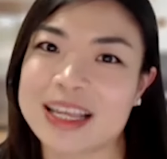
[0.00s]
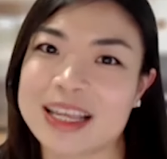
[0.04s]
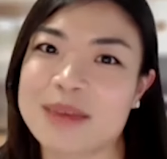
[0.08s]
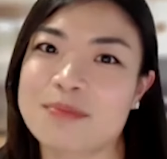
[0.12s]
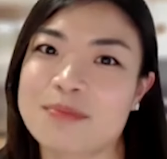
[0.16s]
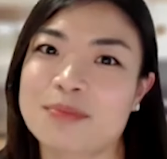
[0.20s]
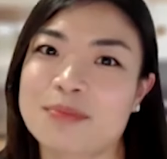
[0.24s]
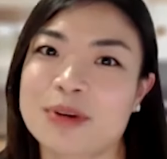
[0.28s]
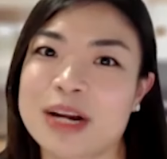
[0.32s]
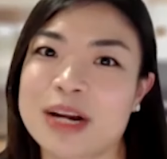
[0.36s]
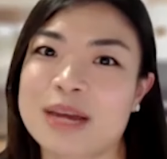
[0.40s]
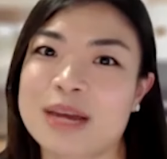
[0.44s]

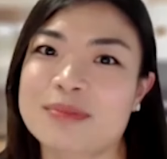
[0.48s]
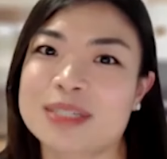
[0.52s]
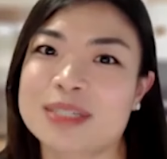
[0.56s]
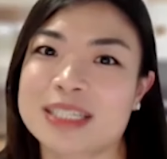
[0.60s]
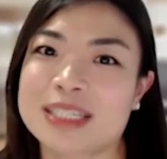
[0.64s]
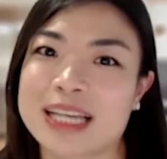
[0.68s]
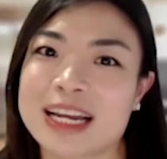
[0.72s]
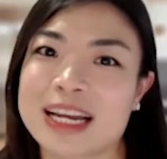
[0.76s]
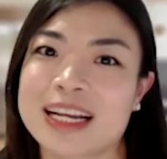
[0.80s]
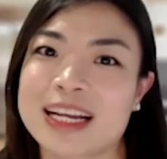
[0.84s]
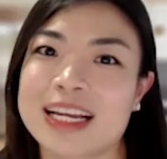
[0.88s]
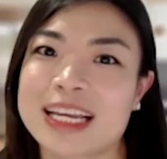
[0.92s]
them perhaps
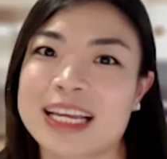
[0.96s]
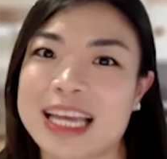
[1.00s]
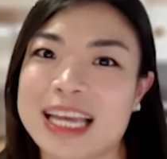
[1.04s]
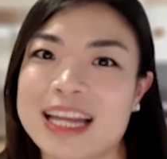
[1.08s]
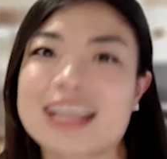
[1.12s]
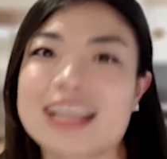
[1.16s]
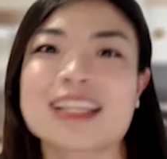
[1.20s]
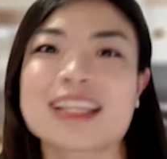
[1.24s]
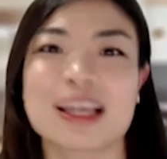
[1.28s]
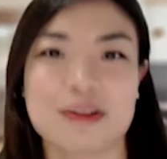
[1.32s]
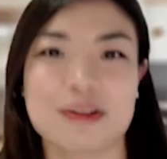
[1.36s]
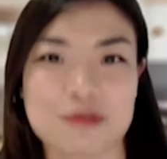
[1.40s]
kind of
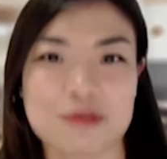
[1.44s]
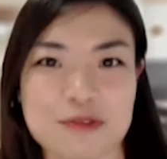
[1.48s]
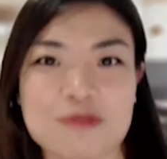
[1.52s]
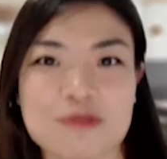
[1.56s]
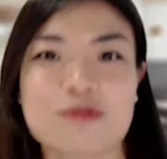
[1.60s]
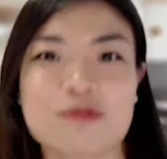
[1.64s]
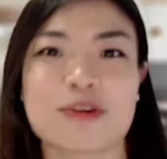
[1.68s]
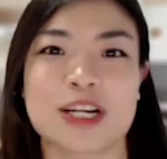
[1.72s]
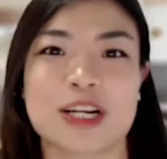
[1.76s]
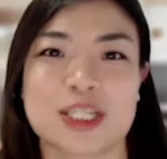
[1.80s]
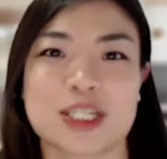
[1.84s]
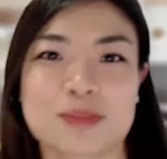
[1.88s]
getting that
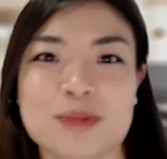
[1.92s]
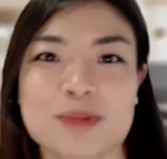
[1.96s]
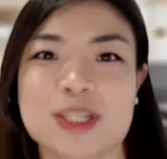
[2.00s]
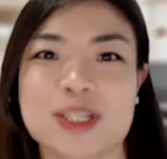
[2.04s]
fresh